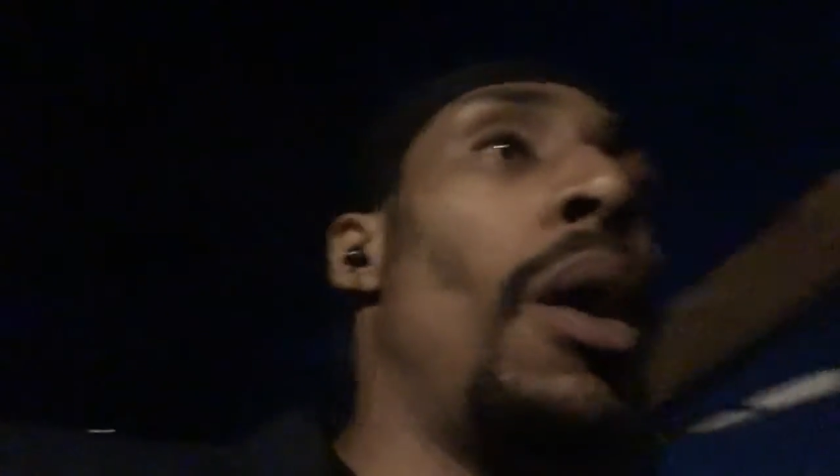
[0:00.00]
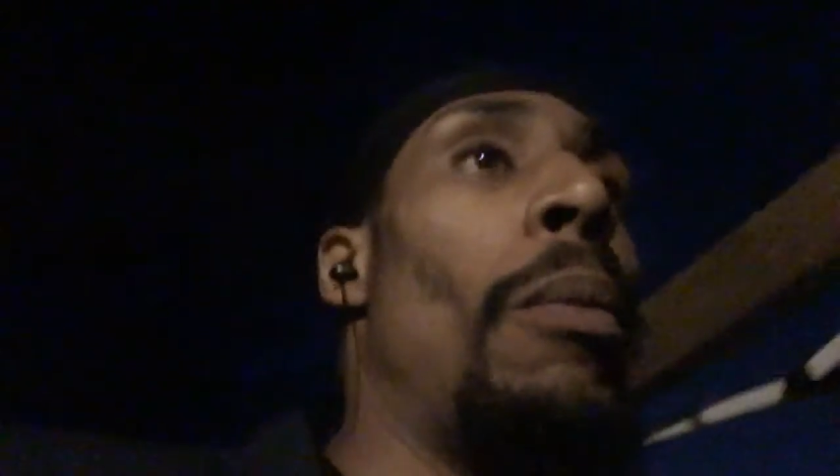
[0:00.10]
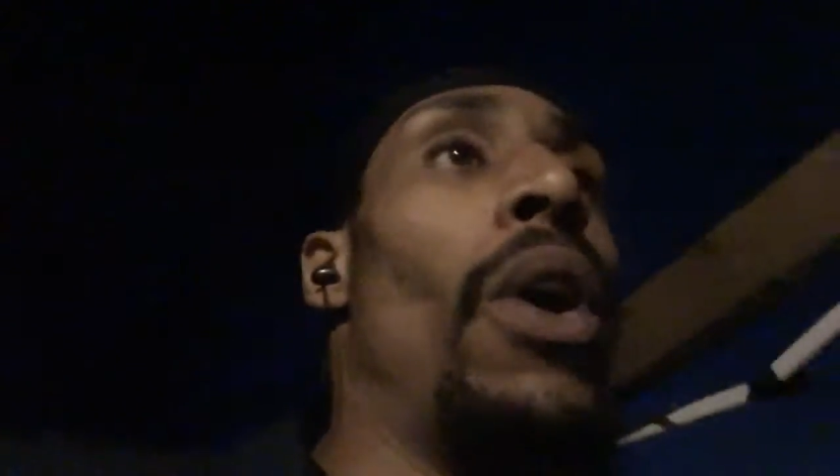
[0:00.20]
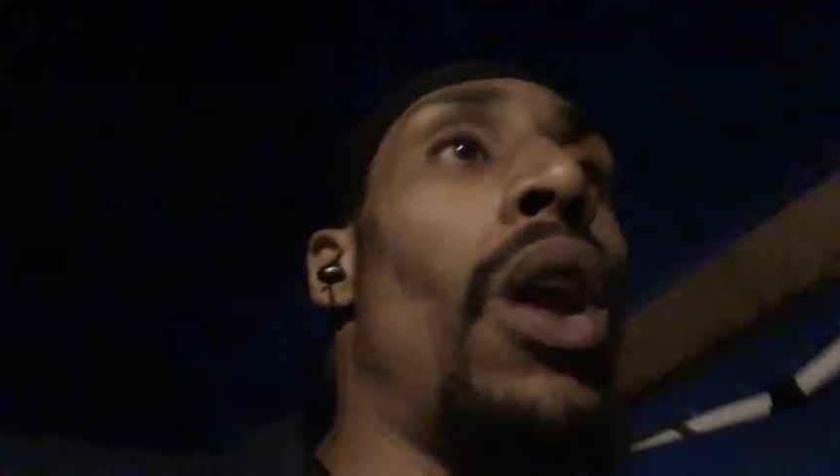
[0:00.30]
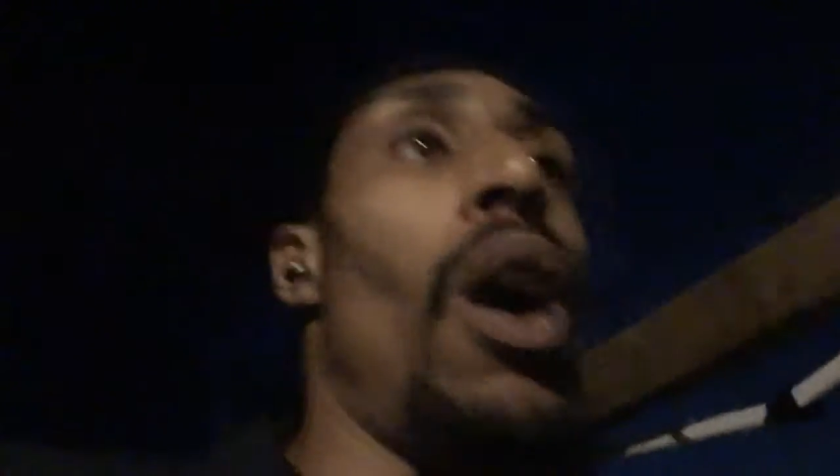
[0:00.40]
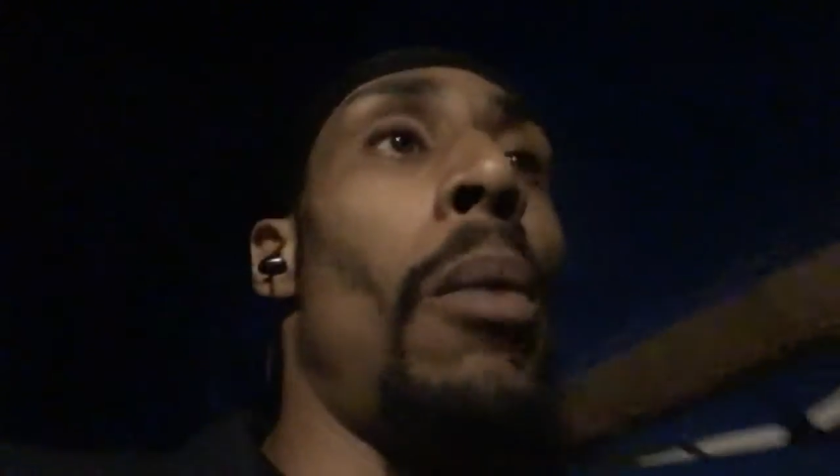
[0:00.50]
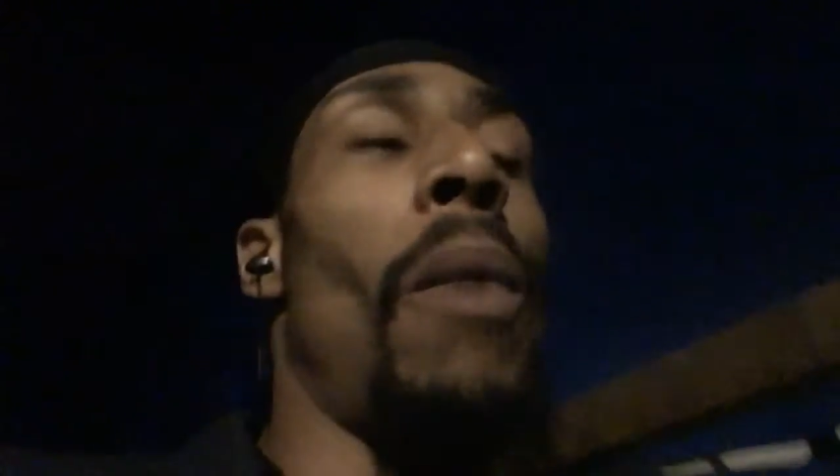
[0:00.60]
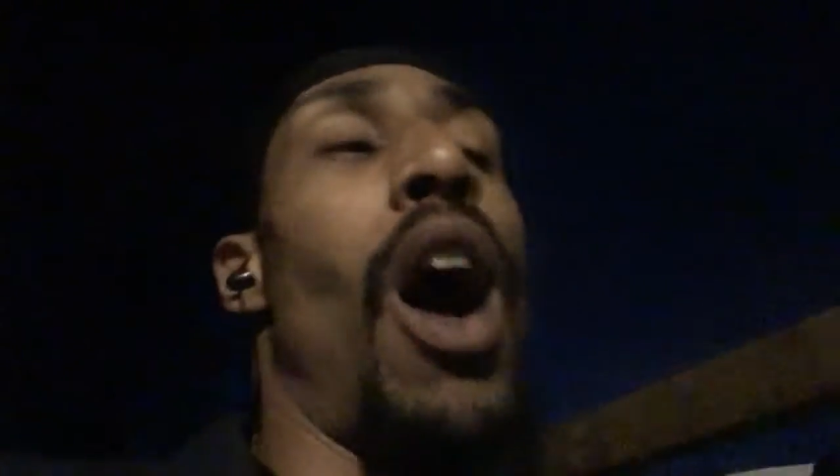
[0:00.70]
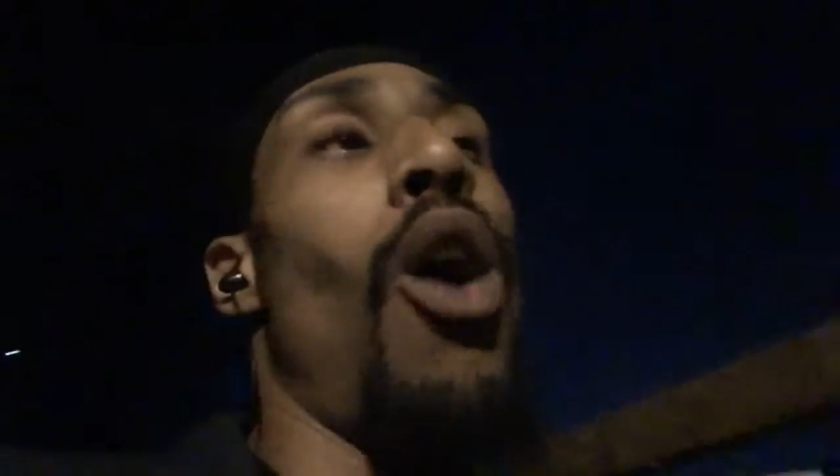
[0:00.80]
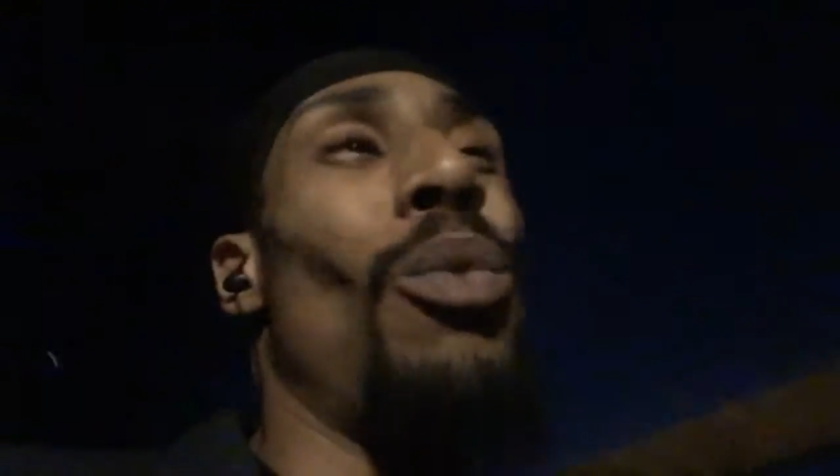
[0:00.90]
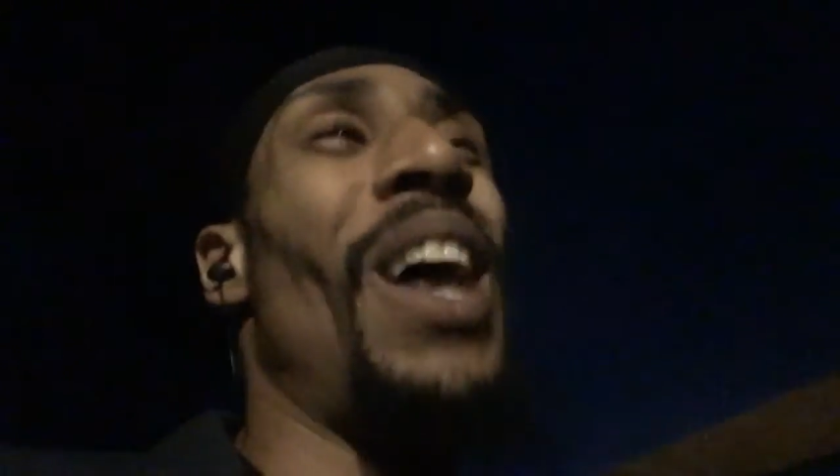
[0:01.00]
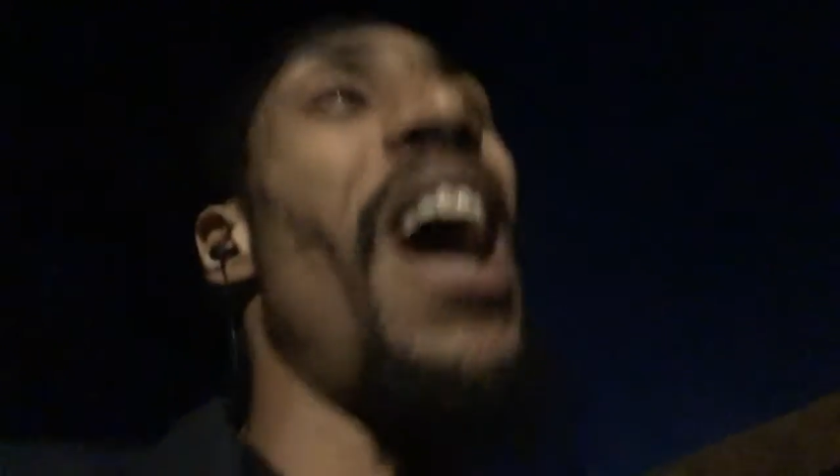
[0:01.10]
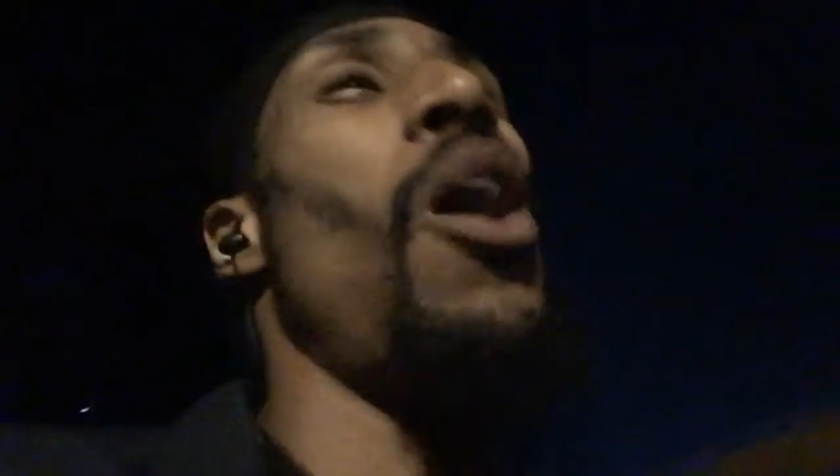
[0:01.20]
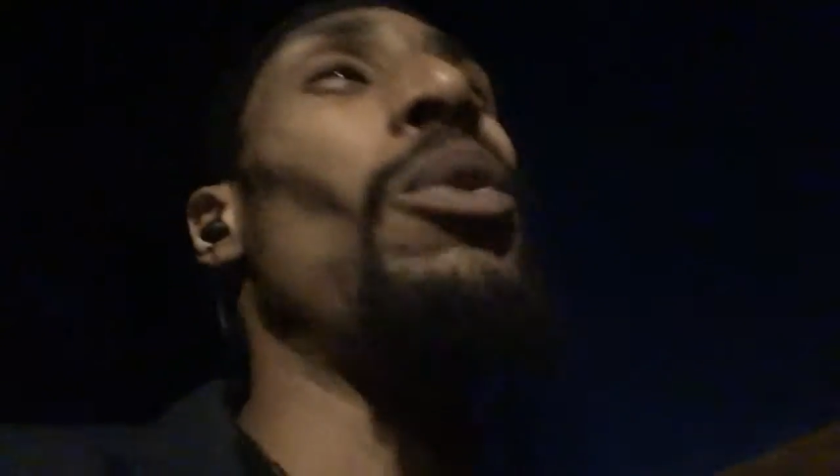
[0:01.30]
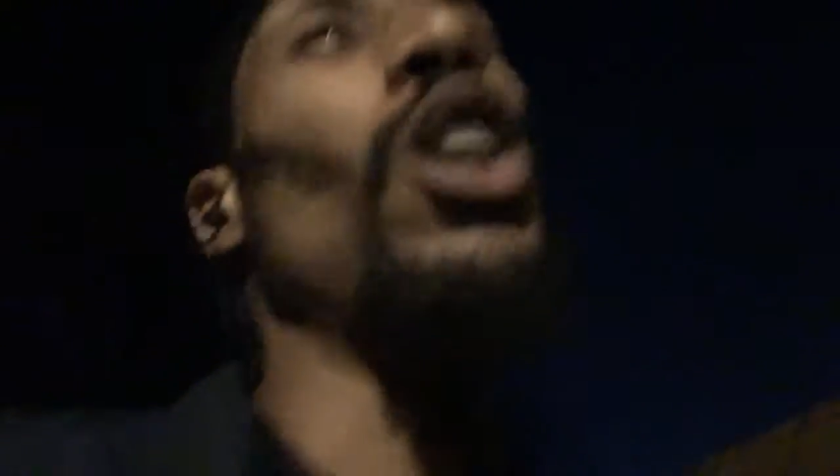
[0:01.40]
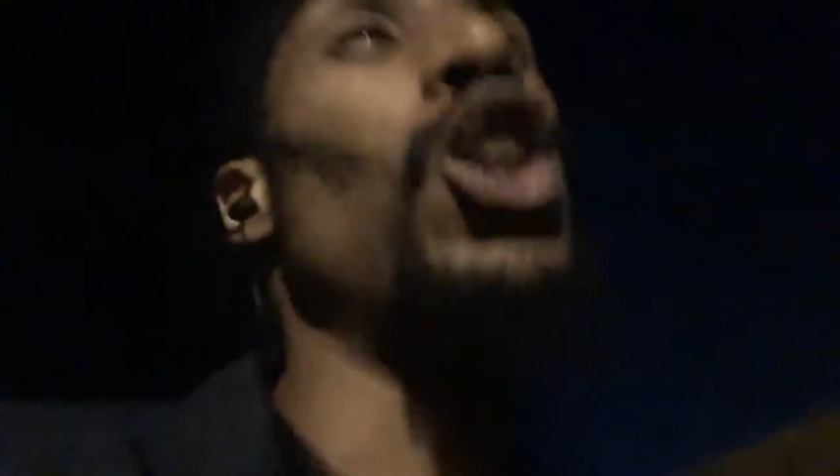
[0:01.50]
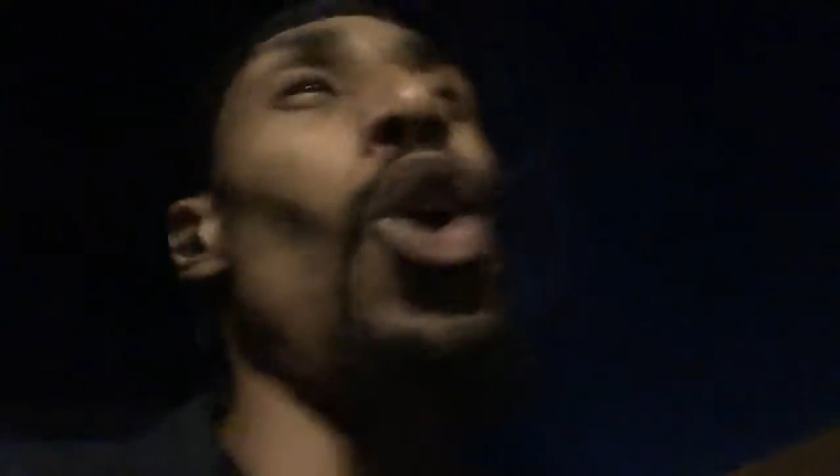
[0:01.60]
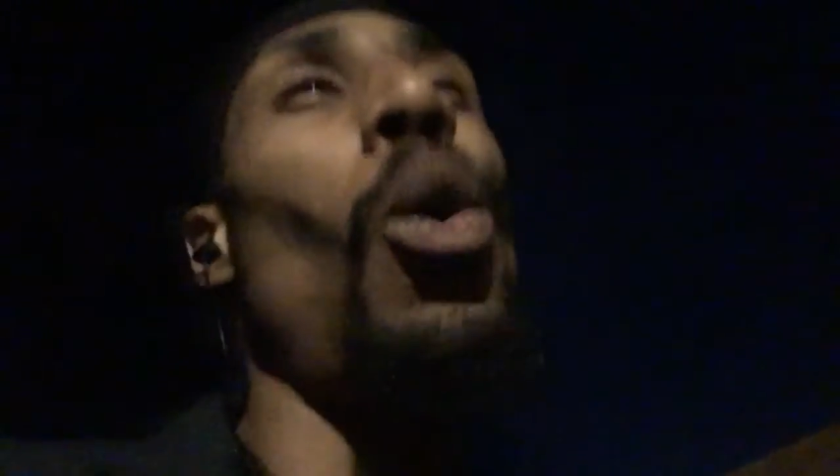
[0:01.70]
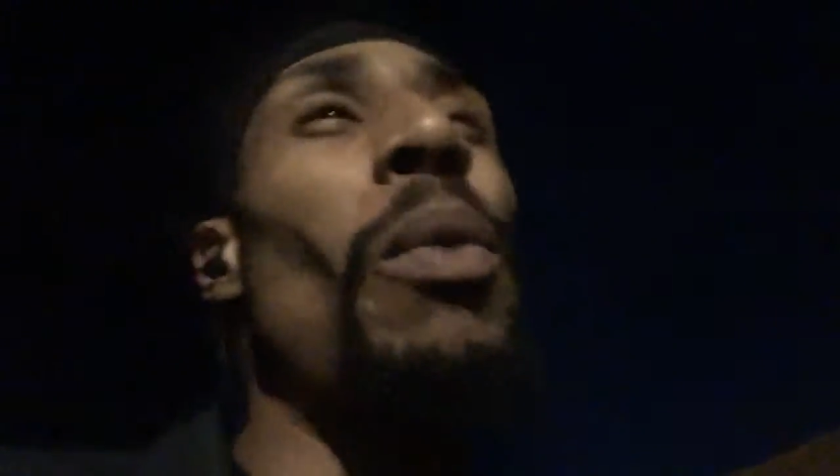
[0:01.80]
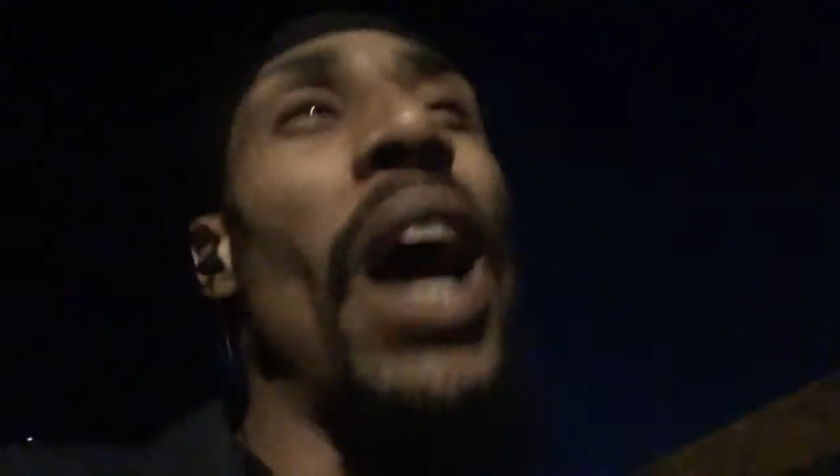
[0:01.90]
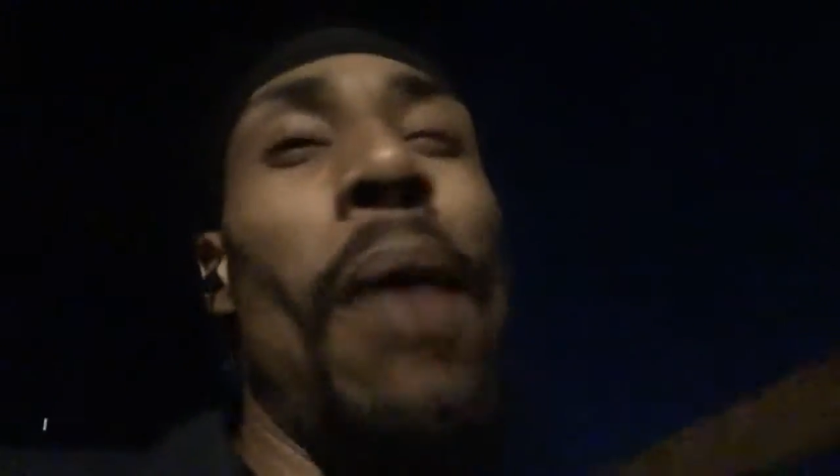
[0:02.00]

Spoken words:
But I hope that helped a little bit.